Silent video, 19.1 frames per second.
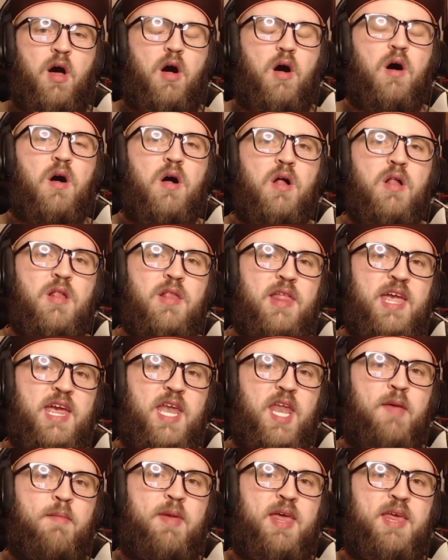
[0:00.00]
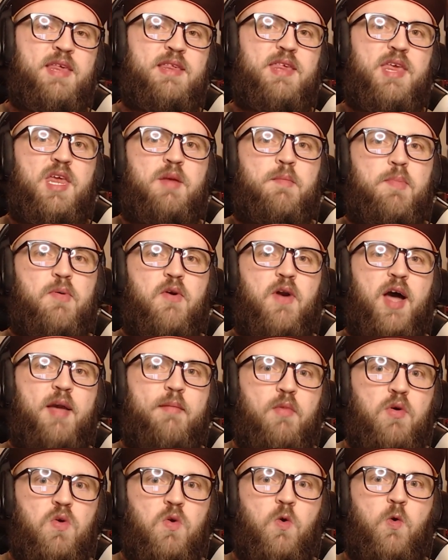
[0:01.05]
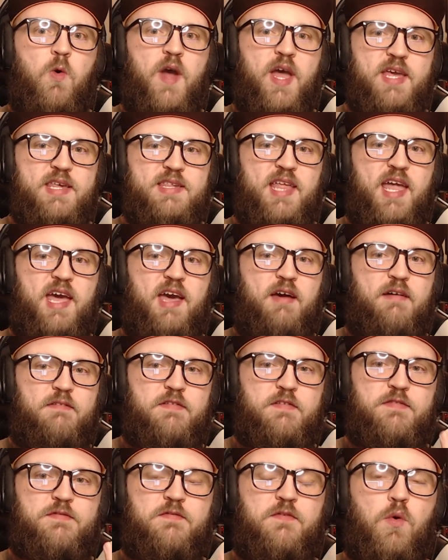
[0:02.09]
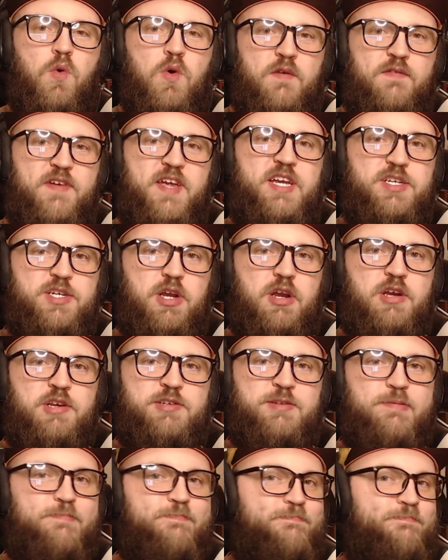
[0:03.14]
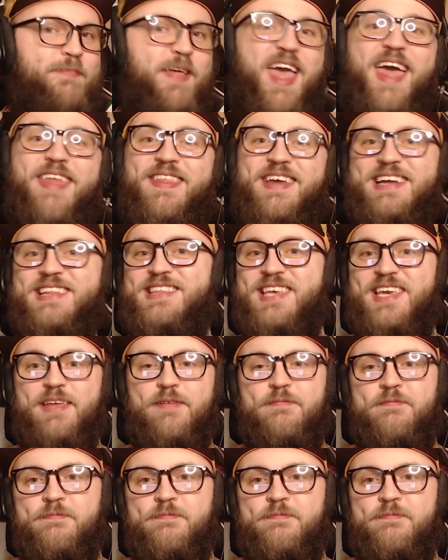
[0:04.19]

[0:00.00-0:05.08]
All enemies in Primal Quest have 4 features, and that's it.